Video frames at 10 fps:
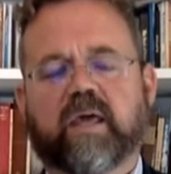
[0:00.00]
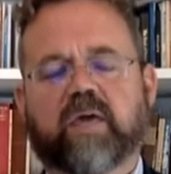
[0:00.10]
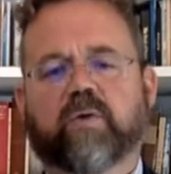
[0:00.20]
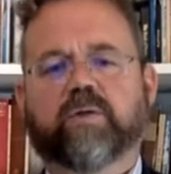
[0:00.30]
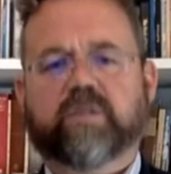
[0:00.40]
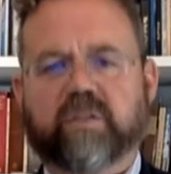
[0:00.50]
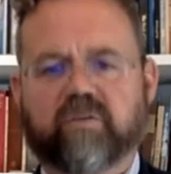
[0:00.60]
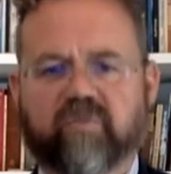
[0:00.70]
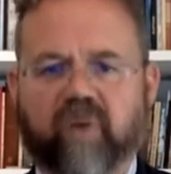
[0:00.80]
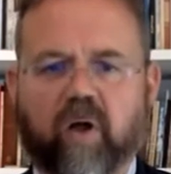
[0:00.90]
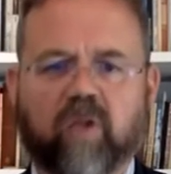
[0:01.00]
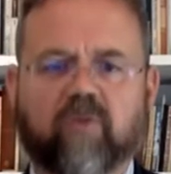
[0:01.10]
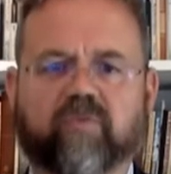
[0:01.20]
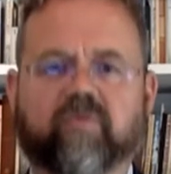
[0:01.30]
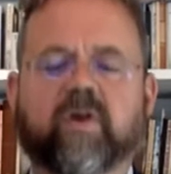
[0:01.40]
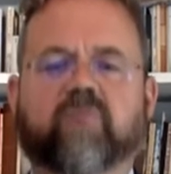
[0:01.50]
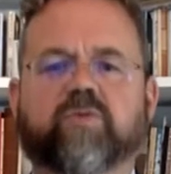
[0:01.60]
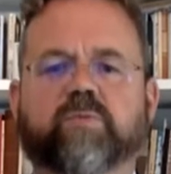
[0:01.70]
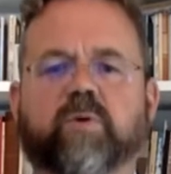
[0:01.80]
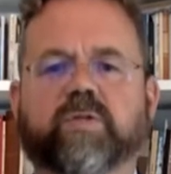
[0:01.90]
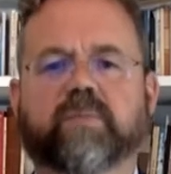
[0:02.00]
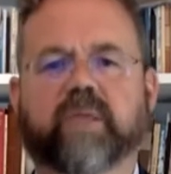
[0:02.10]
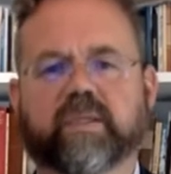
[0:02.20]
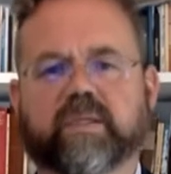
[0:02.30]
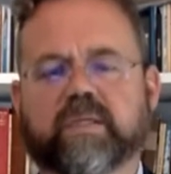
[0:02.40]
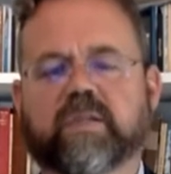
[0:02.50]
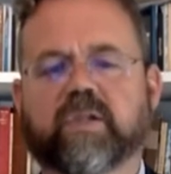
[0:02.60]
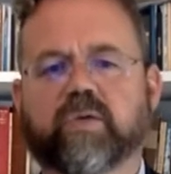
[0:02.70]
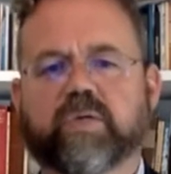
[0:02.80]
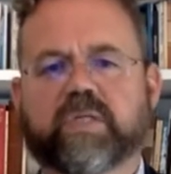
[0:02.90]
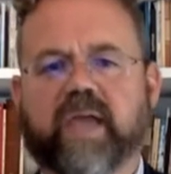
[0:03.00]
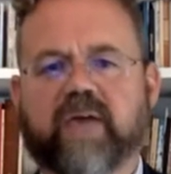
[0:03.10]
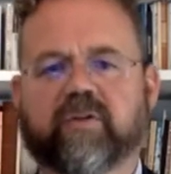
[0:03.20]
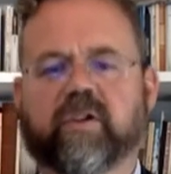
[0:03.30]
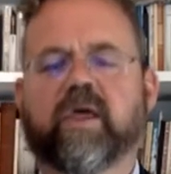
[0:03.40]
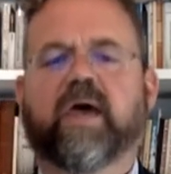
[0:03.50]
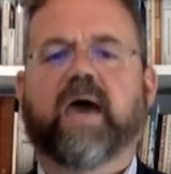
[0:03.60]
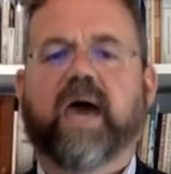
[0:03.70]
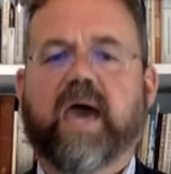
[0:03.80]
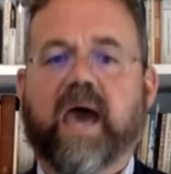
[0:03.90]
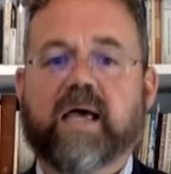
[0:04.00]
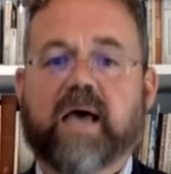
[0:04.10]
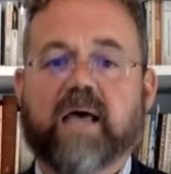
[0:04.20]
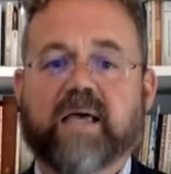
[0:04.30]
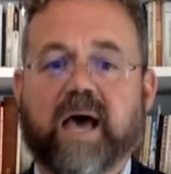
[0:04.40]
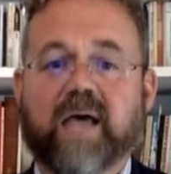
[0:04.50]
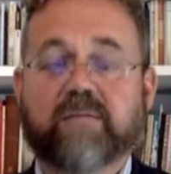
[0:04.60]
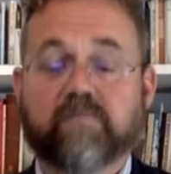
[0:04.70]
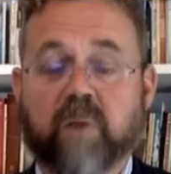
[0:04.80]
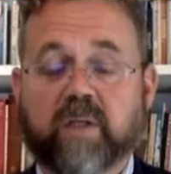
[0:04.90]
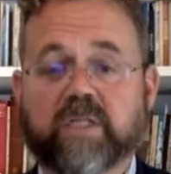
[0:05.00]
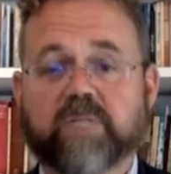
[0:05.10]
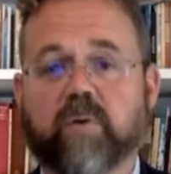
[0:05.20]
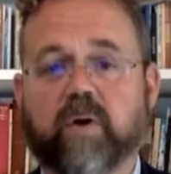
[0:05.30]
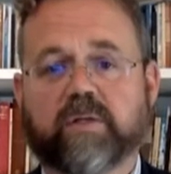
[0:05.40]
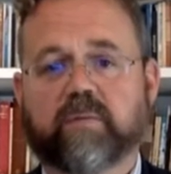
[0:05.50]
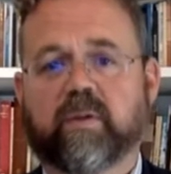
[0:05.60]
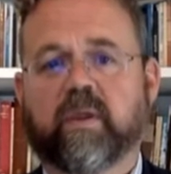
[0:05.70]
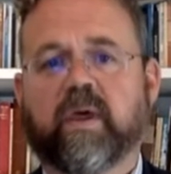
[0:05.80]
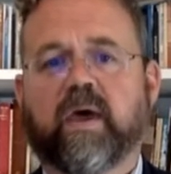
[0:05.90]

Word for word: He wanted to devolve responsibility to the lowest level uh, uh, uh as much as possible.